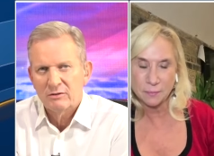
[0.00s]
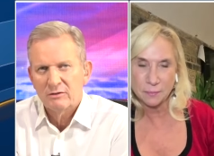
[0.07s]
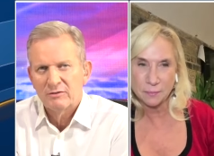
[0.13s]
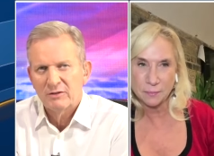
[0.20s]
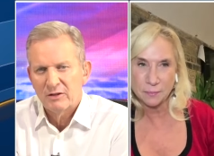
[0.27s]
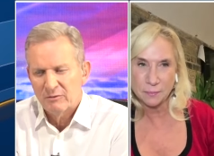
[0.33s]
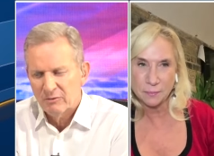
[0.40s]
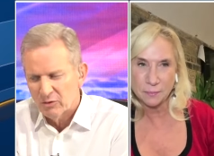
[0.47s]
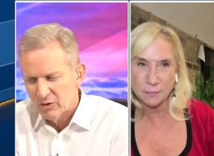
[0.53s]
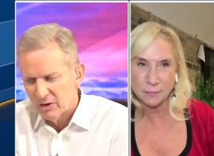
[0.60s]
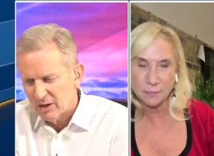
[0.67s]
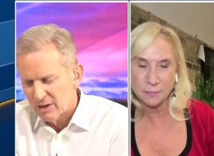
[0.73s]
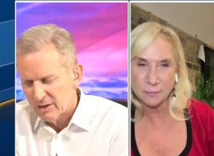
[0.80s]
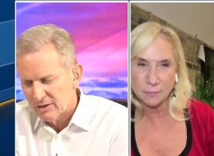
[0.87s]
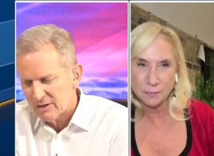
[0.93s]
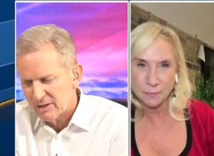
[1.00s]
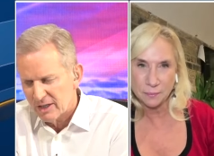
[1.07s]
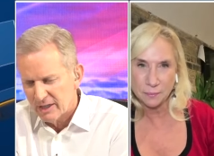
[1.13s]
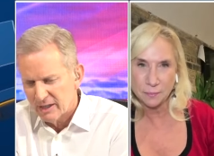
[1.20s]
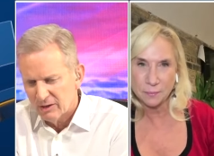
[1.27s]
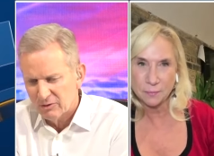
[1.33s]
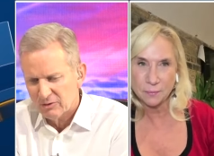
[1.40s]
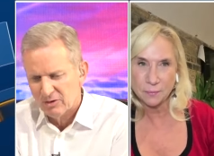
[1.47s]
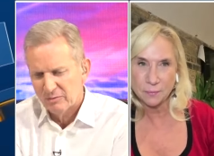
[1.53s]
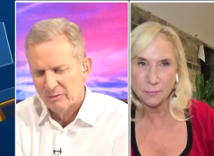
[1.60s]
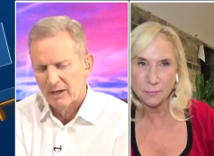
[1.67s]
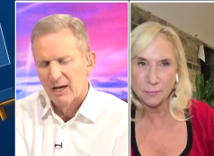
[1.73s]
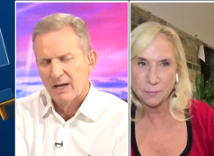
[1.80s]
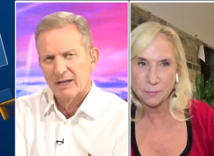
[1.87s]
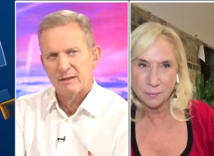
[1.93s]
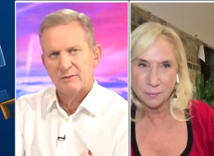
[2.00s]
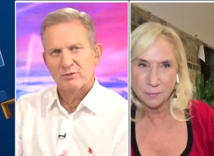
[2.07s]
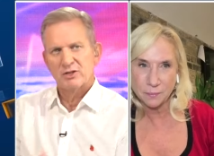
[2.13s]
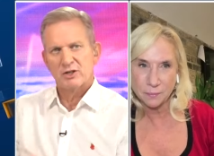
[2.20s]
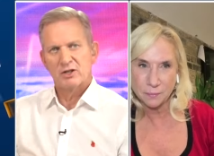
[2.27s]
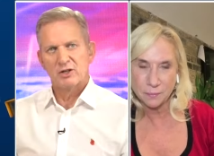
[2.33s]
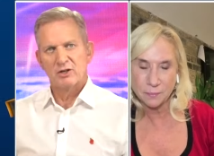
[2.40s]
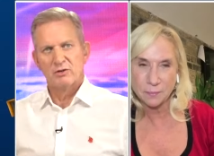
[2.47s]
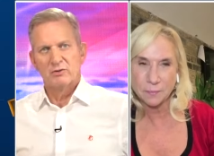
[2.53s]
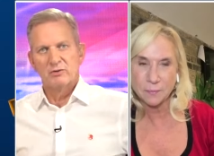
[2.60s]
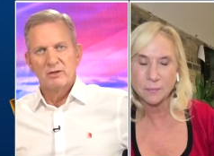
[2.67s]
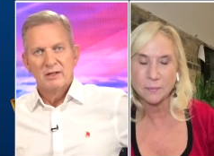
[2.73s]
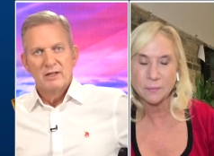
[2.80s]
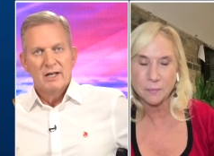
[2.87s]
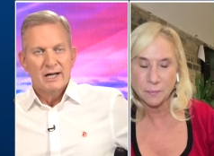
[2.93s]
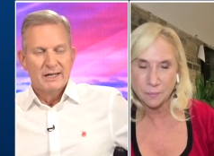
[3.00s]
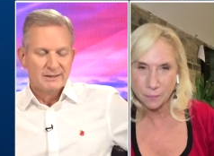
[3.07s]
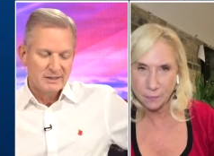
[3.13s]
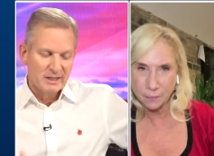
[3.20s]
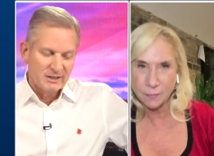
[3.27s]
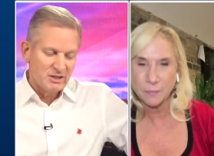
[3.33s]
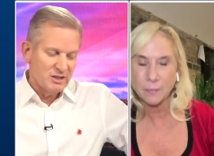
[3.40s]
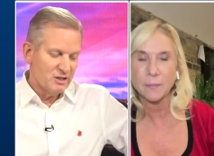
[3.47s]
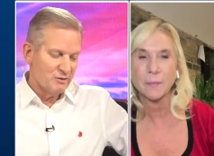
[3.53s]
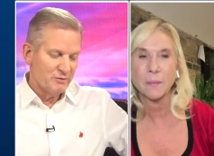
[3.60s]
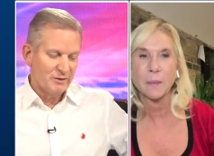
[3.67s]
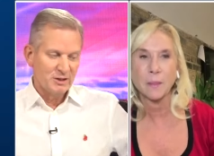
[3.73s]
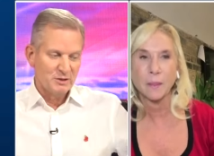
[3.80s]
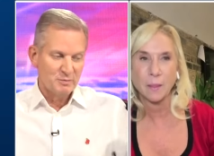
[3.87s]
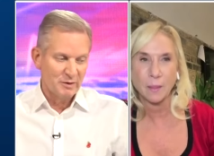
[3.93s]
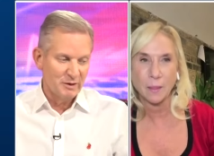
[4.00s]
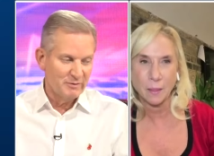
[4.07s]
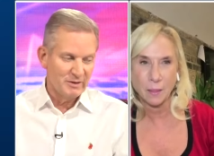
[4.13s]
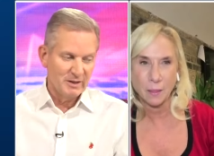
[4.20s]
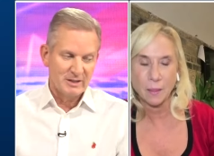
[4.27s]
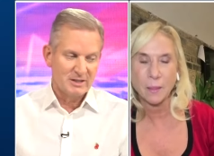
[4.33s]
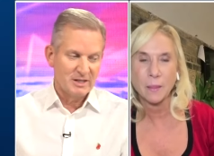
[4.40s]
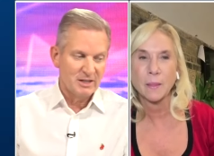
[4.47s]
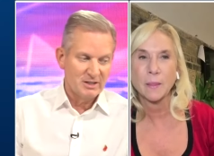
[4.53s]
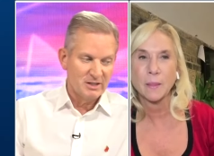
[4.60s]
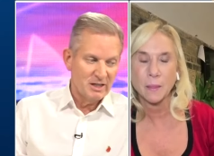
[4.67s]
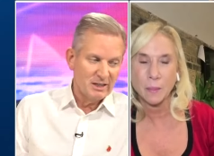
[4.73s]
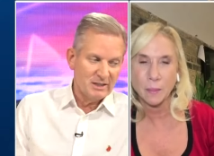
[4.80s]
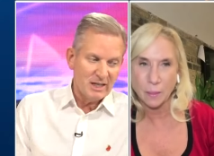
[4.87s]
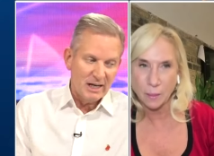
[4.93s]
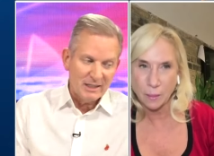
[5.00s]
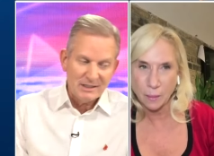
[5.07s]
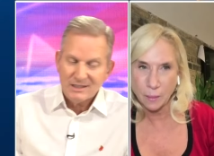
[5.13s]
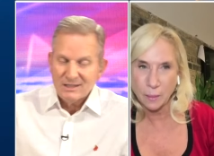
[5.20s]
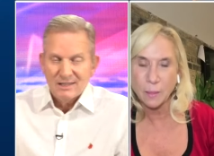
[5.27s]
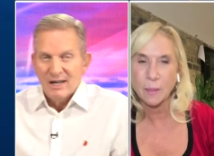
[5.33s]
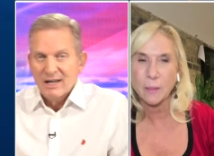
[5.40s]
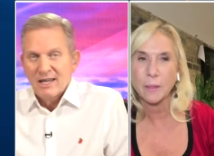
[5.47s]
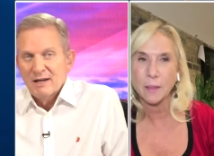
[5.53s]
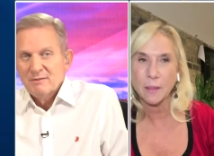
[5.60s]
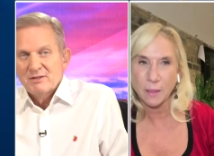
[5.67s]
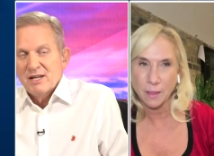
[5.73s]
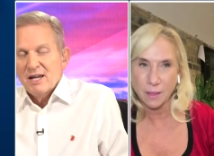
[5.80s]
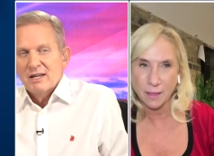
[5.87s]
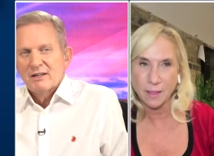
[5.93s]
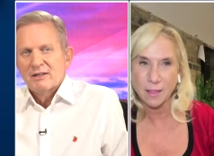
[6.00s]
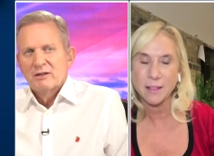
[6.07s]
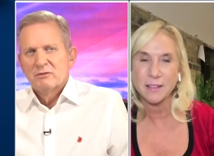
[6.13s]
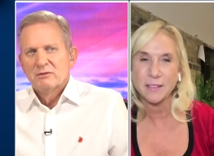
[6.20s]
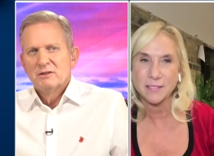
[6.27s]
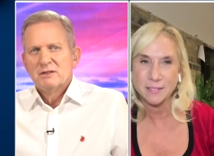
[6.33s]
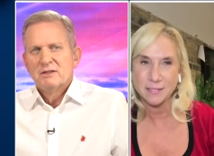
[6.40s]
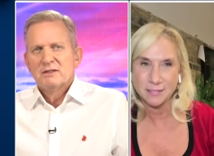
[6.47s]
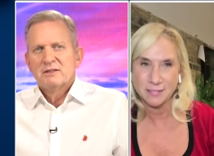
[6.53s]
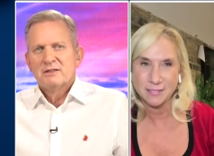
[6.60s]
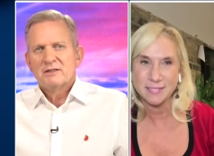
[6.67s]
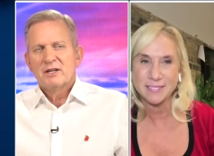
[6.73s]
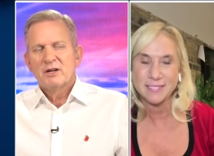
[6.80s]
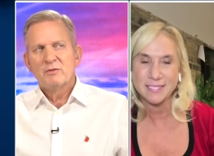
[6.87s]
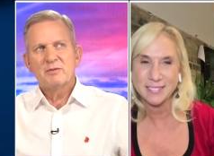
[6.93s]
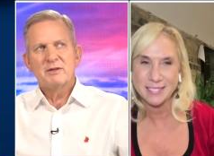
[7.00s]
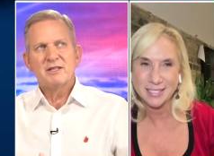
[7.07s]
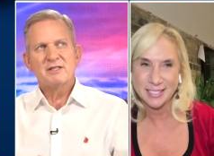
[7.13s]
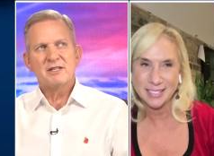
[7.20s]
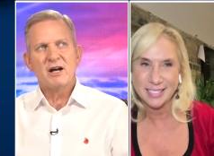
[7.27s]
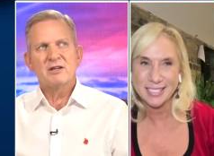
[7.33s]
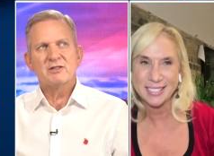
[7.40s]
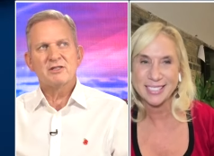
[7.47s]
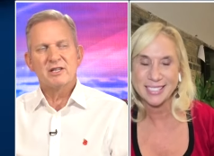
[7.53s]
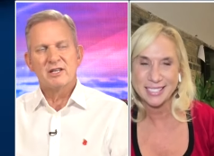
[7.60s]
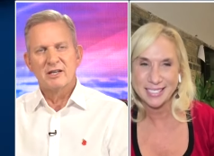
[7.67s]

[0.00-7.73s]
Speaker 1: for the four years. It looked to me like it was a coup. And and just to finish briefly and say to you, I, I, I kept saying, you know, nobody's asking